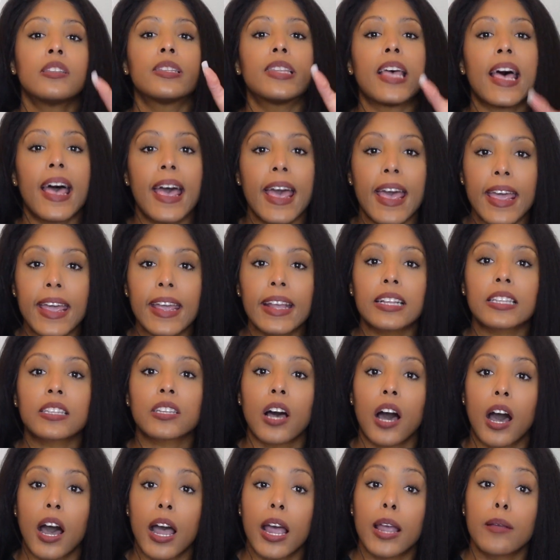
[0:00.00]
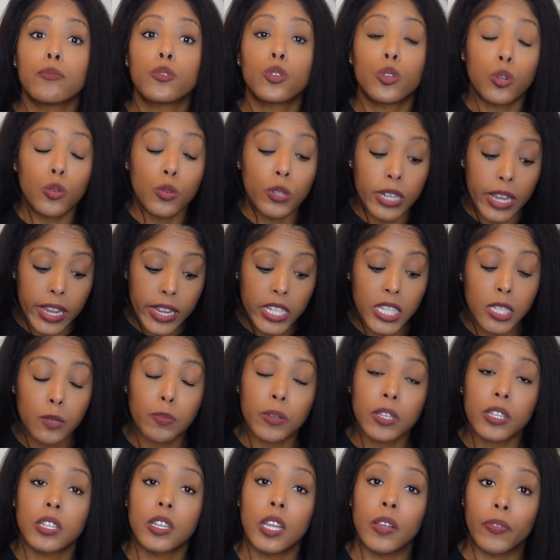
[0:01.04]
Take time today
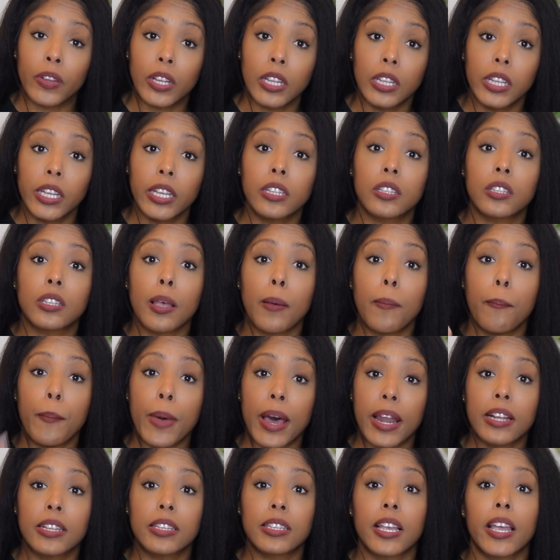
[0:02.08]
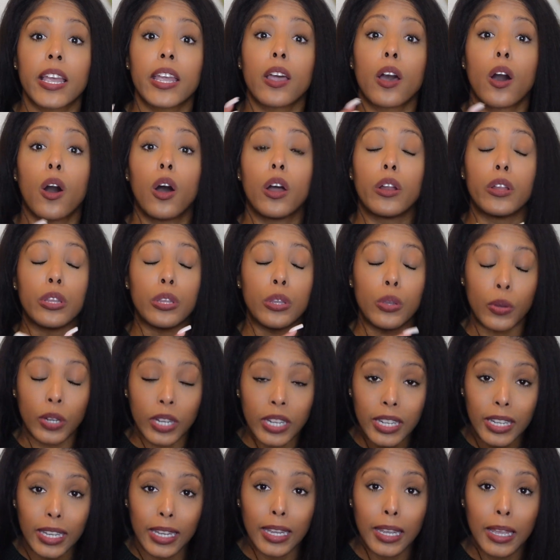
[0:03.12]
specifically to meditate on
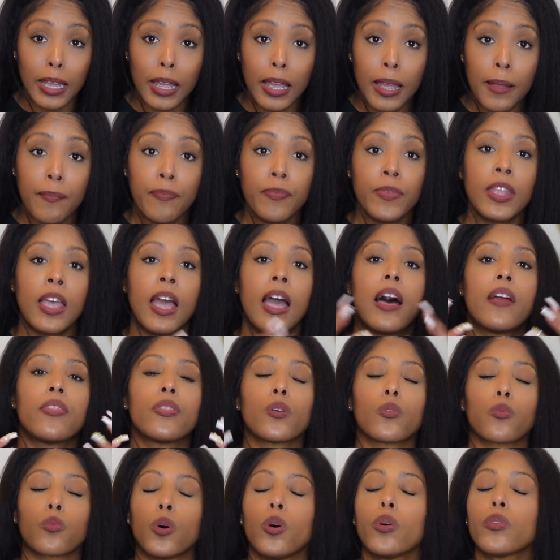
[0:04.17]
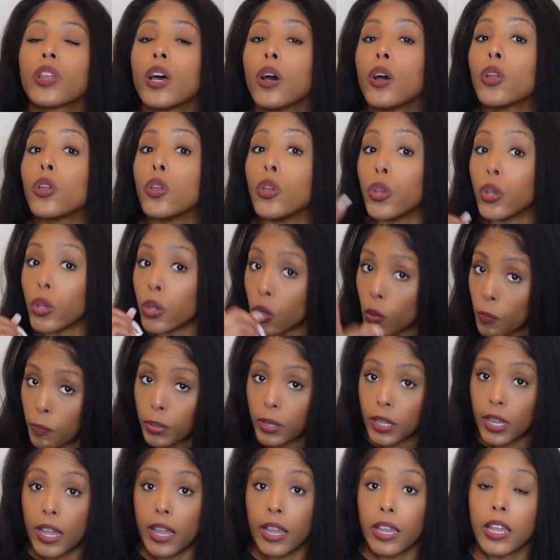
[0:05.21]
unity and the role that you
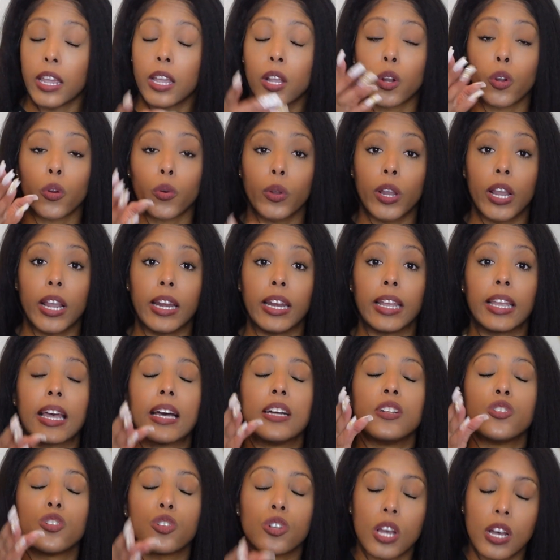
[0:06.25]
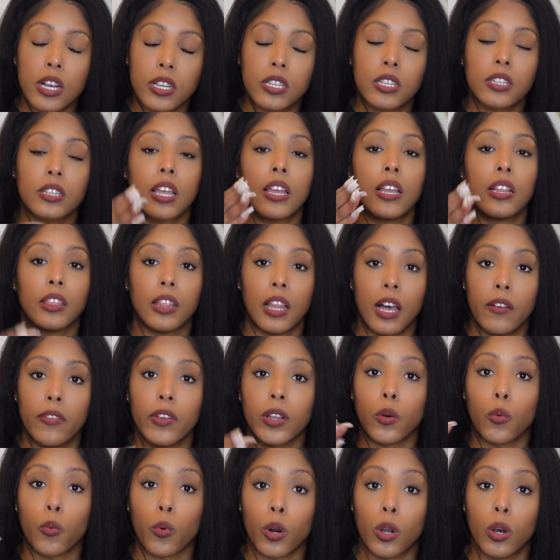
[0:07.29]
play in creating a just and
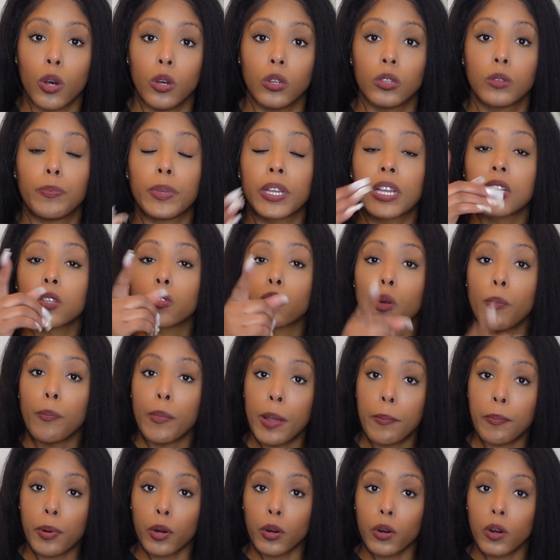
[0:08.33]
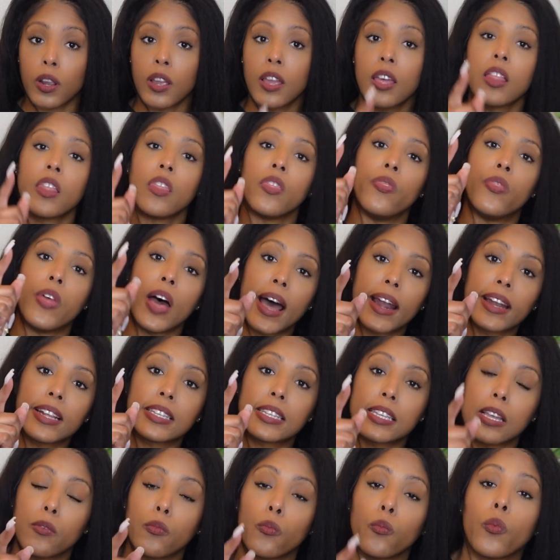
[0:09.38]
loving world. Because remember,
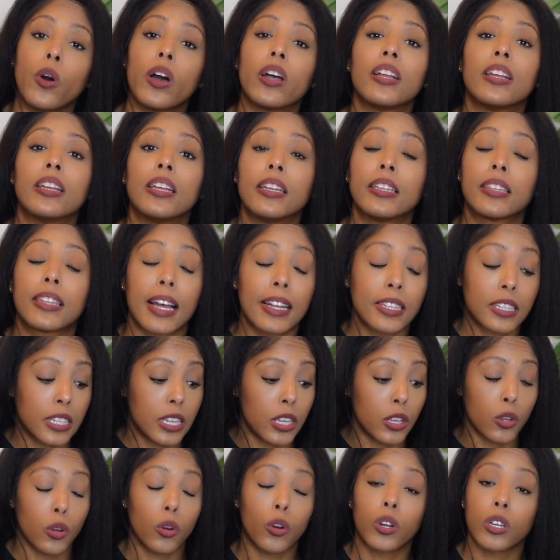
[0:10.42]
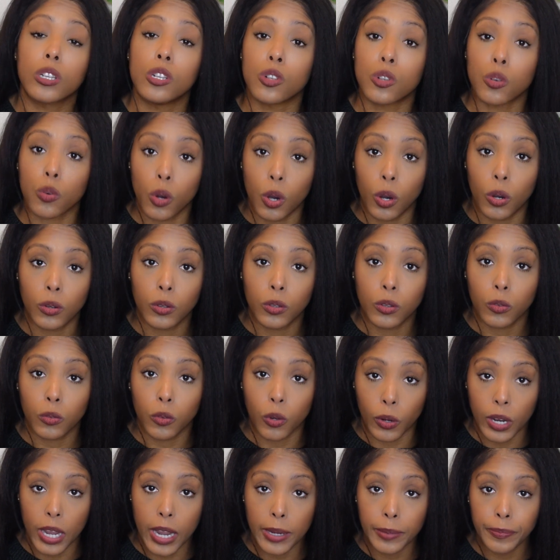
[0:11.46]
that's in your control,
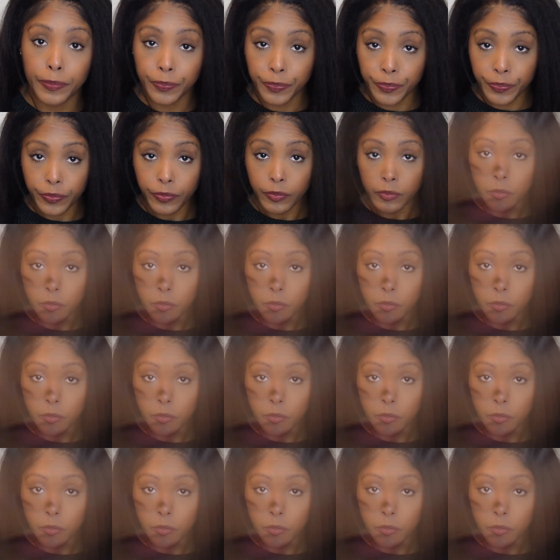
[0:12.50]
okay?